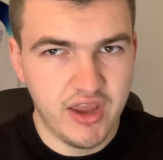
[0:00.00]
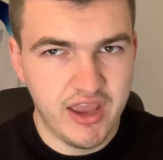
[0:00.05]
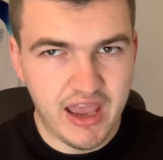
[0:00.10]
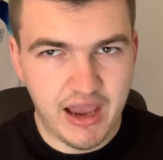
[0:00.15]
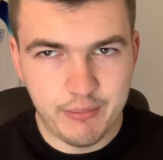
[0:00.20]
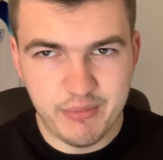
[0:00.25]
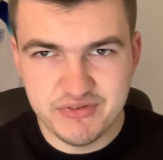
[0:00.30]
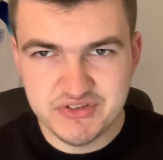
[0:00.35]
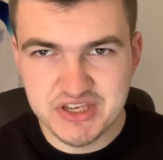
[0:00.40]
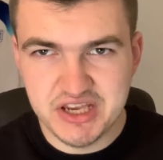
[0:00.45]

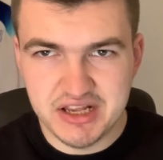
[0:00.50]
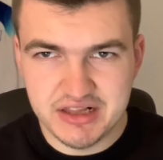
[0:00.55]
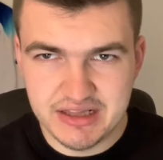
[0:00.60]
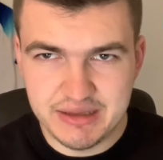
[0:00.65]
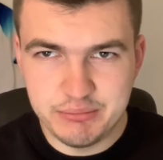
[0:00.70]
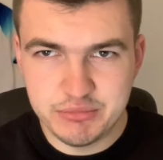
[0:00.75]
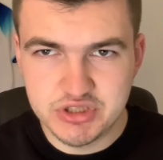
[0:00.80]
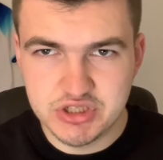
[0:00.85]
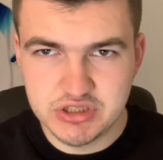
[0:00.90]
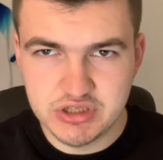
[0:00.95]
and we've seen
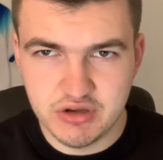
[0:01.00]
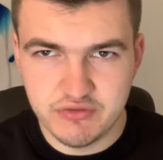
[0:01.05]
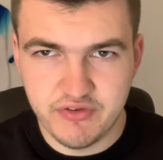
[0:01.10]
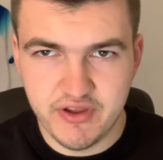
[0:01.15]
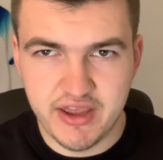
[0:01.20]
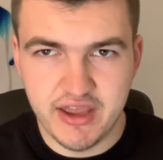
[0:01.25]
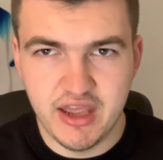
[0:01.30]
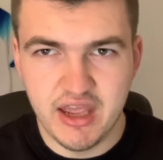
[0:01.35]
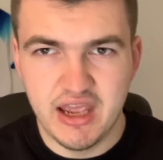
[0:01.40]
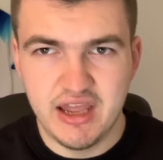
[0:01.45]
glimpses of
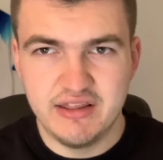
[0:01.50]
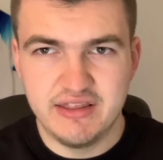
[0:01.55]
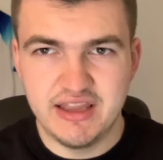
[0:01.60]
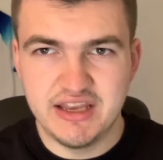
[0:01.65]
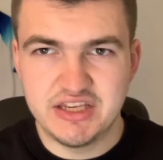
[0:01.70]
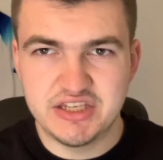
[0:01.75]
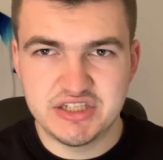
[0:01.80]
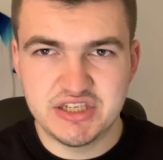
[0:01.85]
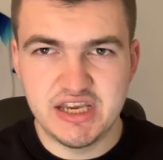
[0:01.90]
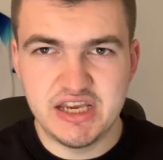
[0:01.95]
it
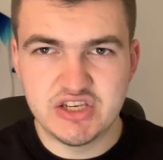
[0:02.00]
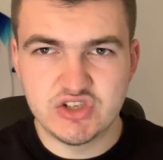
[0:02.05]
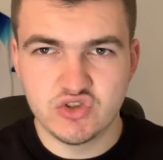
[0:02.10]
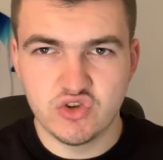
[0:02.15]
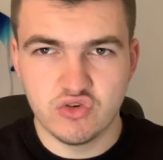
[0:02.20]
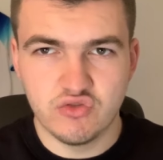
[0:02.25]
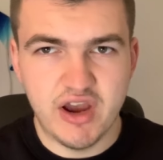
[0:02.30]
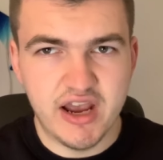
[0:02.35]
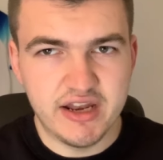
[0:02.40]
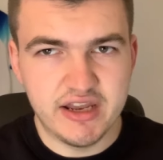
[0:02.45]
this season
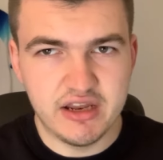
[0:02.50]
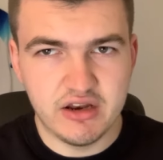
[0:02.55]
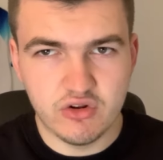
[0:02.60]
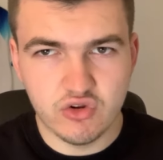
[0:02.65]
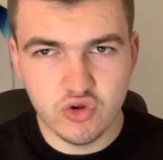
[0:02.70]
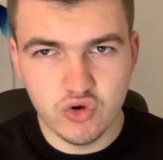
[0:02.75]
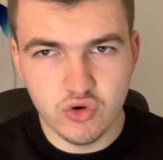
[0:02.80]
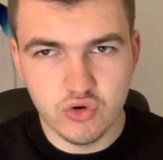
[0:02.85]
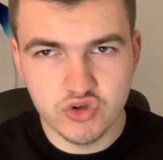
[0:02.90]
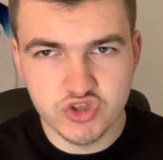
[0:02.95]
already, and of
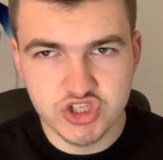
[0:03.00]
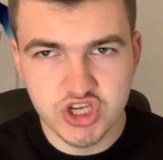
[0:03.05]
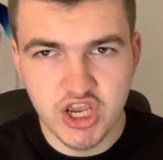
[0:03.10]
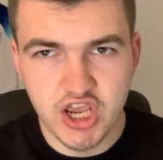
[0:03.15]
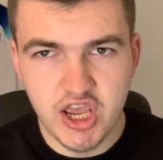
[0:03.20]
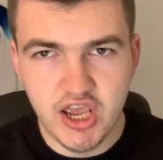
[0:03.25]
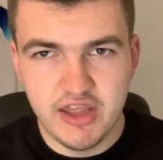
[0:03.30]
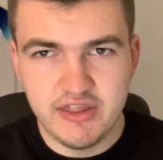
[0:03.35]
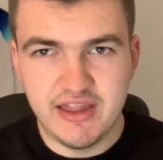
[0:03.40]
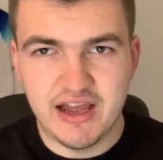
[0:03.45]
course
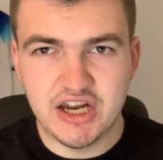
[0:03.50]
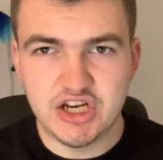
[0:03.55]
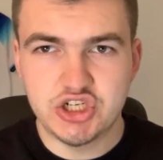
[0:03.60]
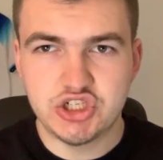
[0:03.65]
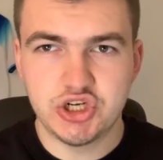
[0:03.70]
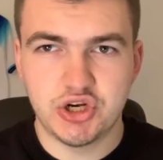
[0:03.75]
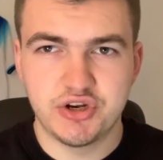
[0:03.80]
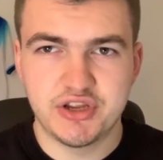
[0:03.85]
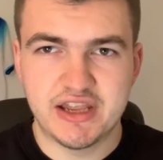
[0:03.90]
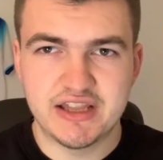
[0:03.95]
that
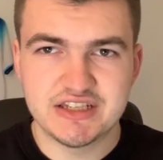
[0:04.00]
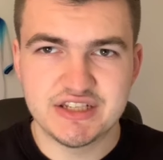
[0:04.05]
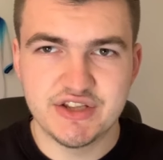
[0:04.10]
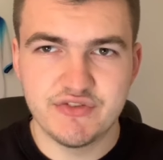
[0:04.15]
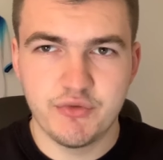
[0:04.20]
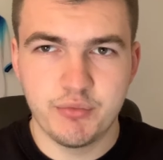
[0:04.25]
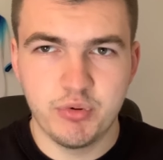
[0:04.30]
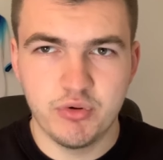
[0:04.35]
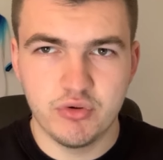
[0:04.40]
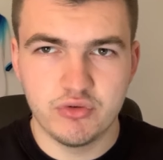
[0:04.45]
shone against
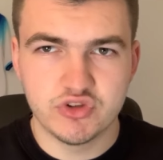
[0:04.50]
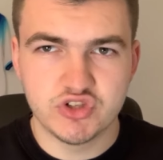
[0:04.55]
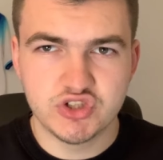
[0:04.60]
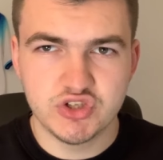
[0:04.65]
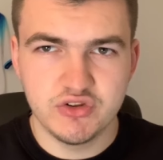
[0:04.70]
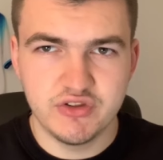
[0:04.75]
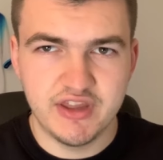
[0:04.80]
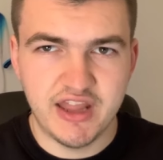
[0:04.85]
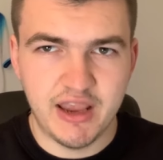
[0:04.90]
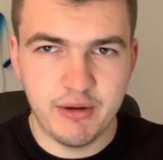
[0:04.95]
Liverpool on
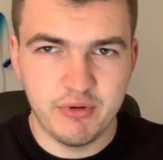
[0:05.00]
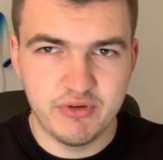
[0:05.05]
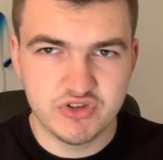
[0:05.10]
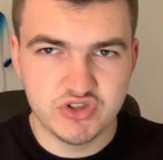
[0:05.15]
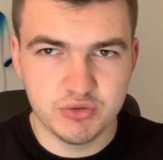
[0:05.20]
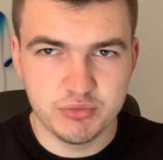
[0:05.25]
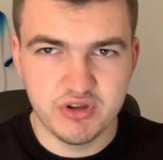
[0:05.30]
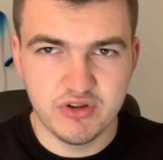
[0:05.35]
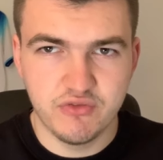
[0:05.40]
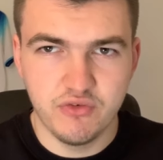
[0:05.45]
Sunday with
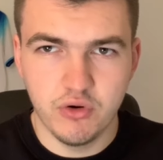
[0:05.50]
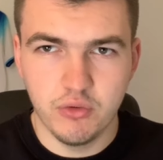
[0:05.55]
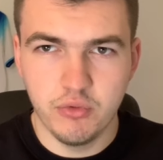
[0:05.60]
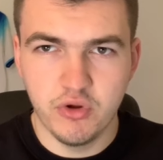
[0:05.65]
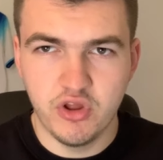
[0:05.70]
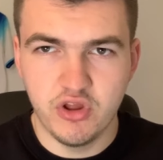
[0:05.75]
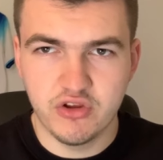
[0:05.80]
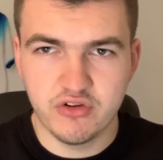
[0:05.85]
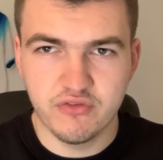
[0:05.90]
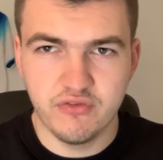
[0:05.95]
some of the
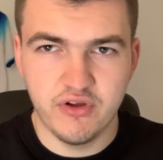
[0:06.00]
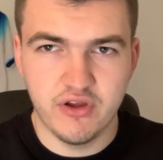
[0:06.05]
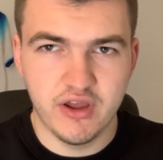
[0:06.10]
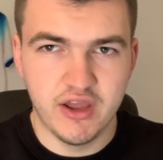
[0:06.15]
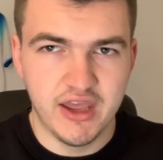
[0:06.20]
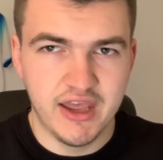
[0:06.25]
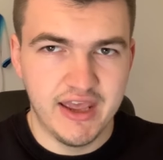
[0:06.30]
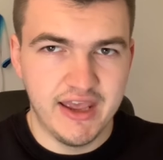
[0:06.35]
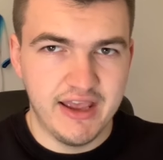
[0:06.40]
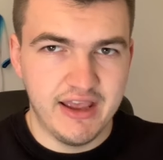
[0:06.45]
footwork that
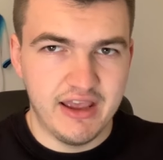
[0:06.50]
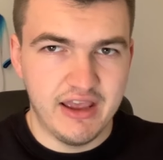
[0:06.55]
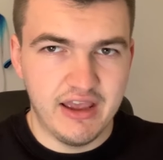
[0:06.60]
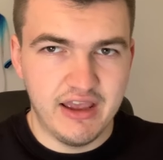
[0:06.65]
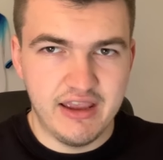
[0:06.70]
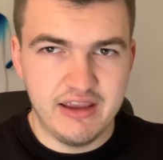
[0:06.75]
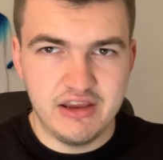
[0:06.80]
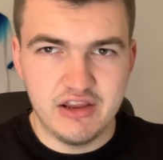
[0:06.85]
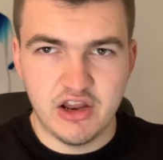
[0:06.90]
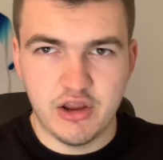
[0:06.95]

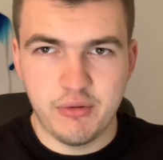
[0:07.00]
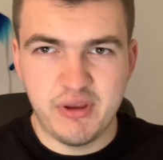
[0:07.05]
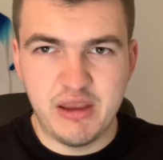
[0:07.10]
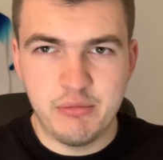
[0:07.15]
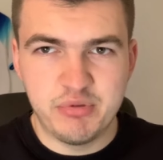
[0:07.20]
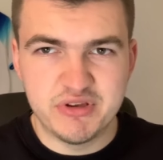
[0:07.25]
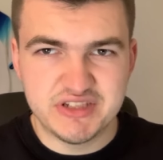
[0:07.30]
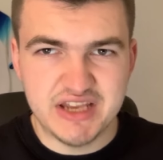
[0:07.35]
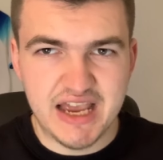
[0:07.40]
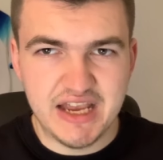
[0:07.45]
he
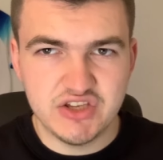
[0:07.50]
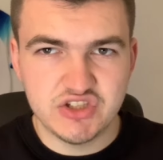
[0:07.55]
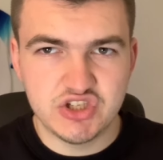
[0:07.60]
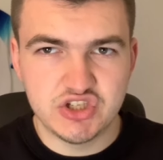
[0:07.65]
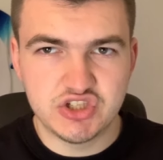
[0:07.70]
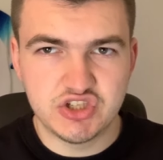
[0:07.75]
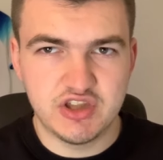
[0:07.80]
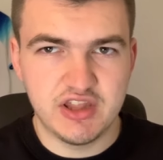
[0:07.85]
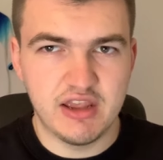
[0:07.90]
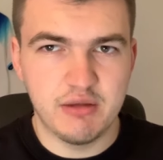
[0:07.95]

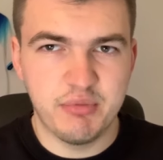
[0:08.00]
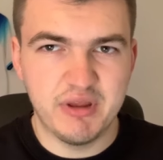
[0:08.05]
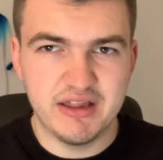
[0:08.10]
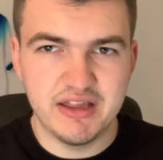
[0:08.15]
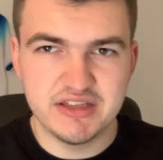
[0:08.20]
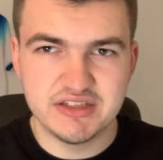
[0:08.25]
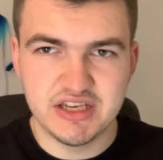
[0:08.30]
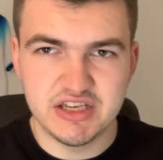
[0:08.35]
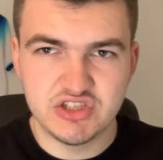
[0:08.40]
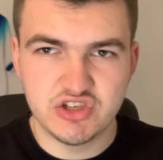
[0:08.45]
possesses, the
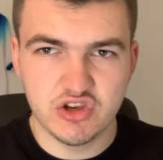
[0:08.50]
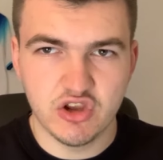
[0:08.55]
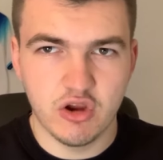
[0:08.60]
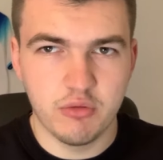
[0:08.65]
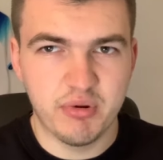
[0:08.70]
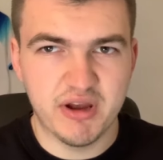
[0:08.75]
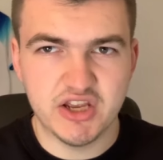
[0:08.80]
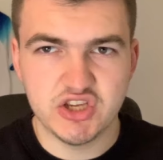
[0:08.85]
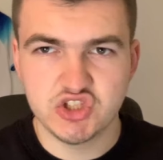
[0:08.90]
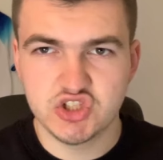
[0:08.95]
ability to go
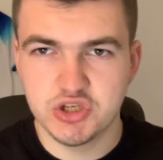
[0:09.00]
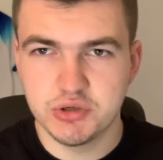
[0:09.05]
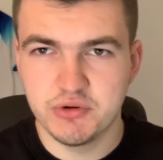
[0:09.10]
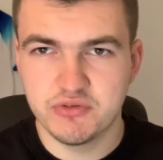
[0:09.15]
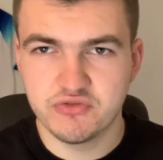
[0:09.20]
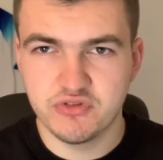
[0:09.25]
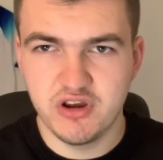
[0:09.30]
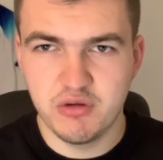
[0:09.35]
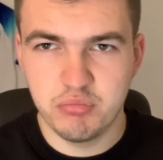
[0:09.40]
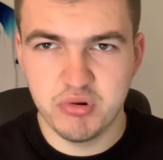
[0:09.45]
past 2 or
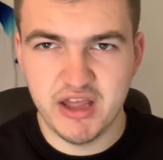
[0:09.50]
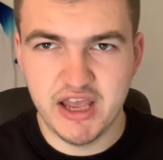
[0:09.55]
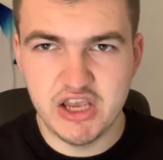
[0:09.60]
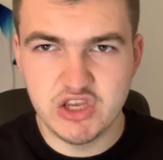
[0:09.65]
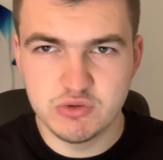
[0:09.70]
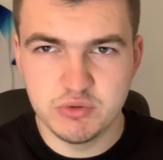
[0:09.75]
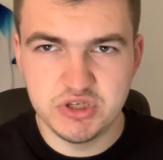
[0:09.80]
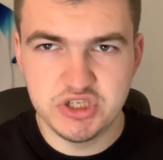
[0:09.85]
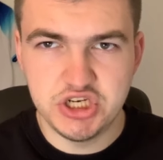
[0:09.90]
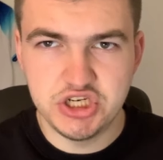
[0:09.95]
3 players,
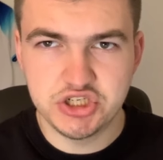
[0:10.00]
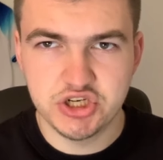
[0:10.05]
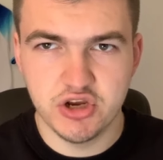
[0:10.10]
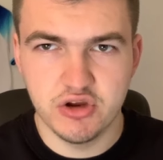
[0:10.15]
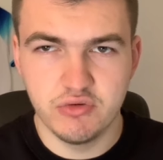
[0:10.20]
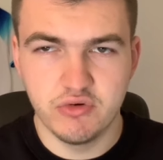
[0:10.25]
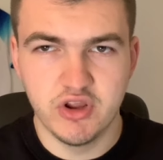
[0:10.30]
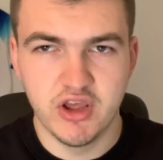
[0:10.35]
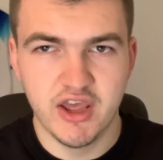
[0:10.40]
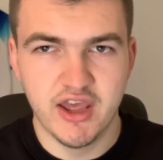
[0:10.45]
which he
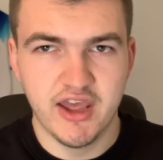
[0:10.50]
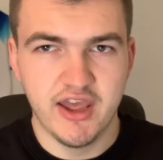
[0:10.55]
showed